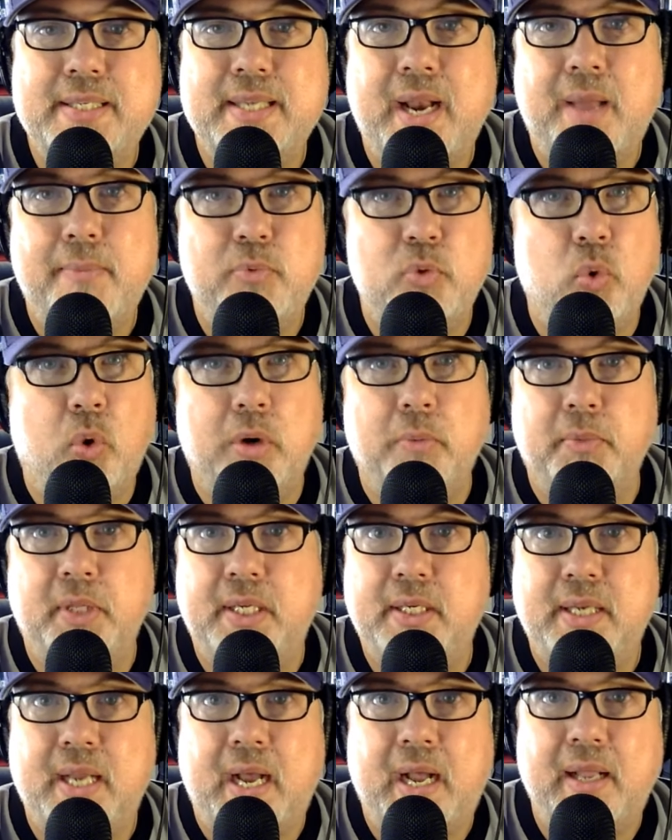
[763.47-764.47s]
and I'm
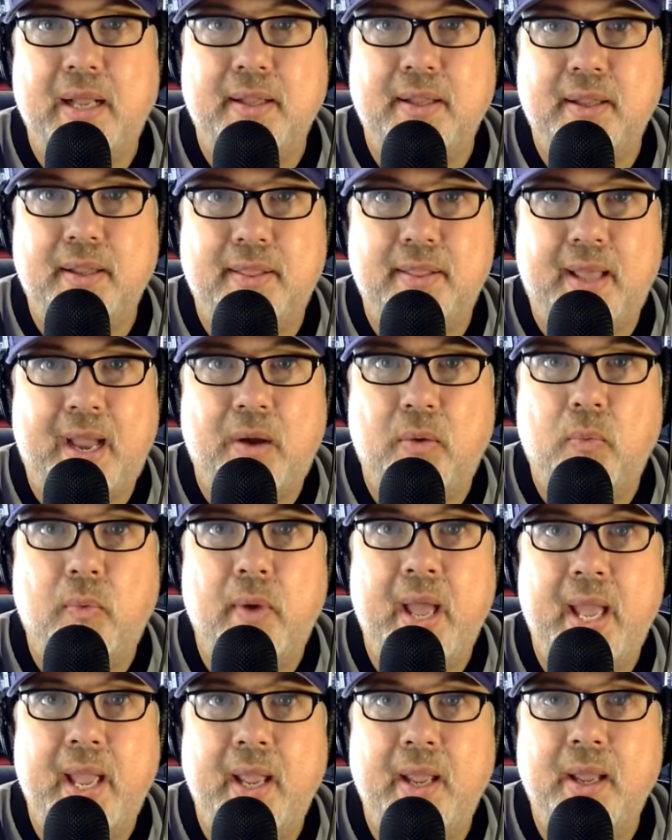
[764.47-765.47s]
normally not that
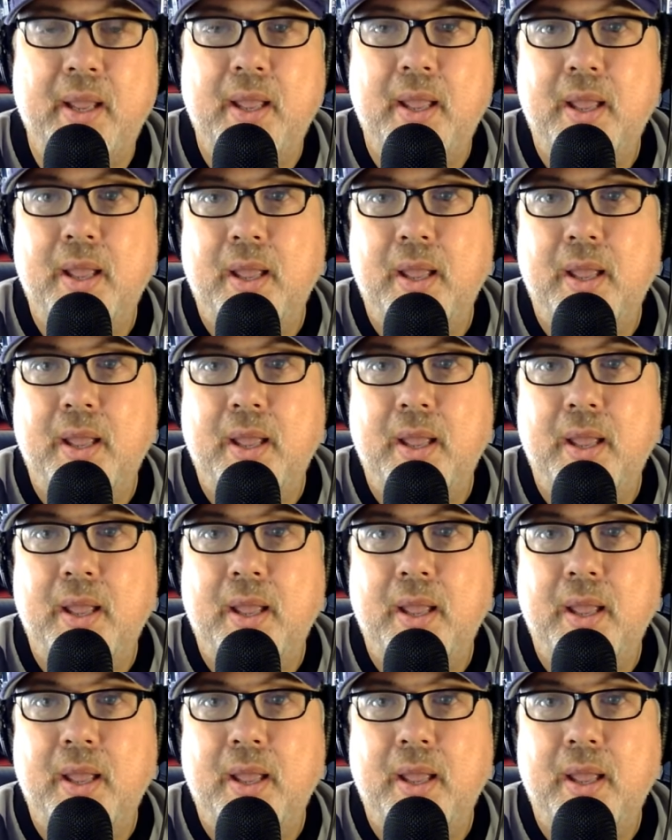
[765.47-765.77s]
way.